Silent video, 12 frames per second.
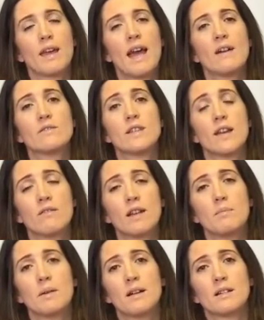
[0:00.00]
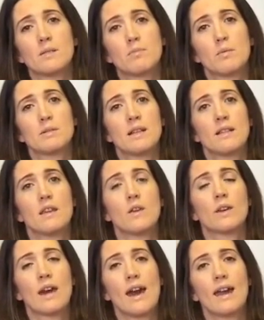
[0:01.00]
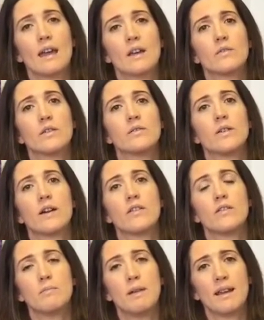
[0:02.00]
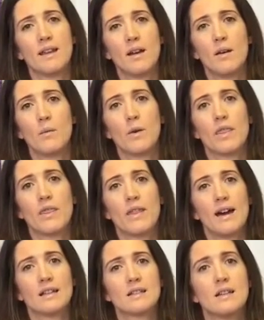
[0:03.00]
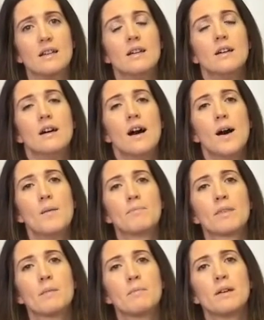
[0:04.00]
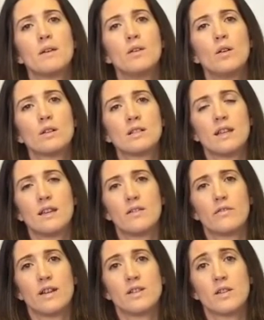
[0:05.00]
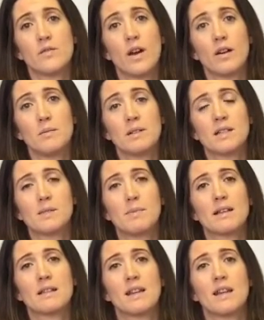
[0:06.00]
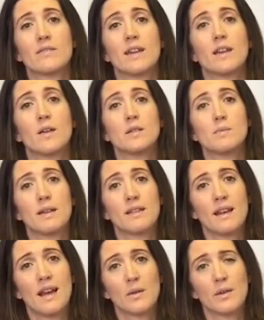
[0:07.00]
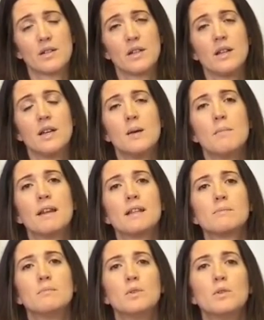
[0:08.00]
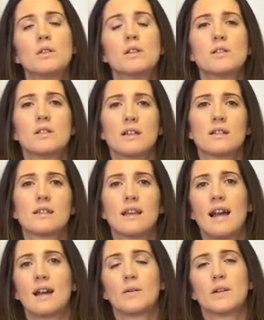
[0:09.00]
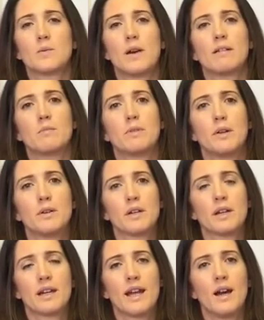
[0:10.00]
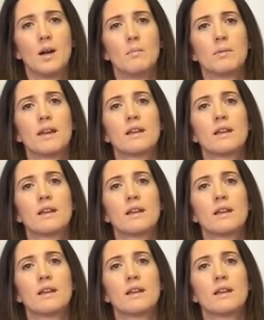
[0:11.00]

They have generally purchased a property in the UK and feel very familiar with that, but not in a French environment, especially if they don't speak the language. But it's more than just the language where a broker can help.